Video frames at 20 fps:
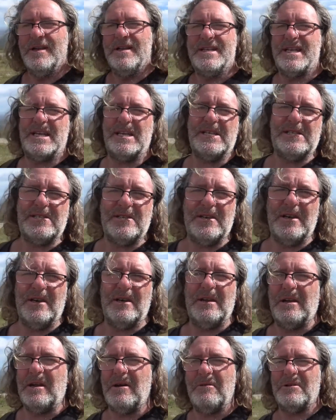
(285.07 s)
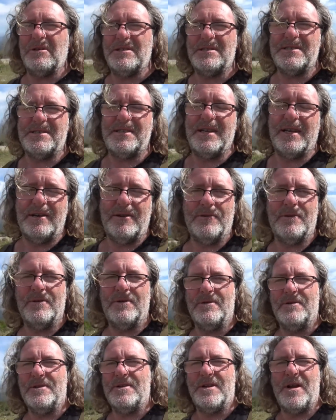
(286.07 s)
t-shirt, you don't want a sticker
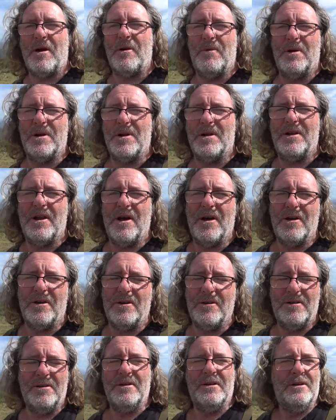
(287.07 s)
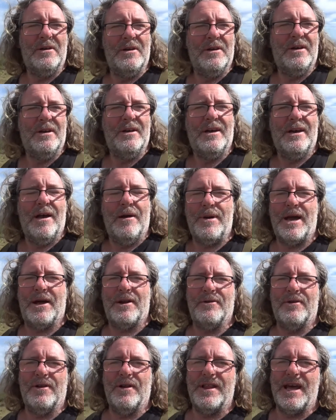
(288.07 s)
or you don't want to know about
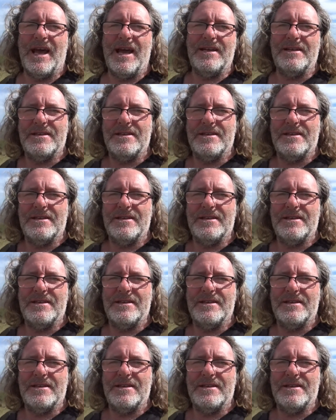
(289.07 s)
all of that.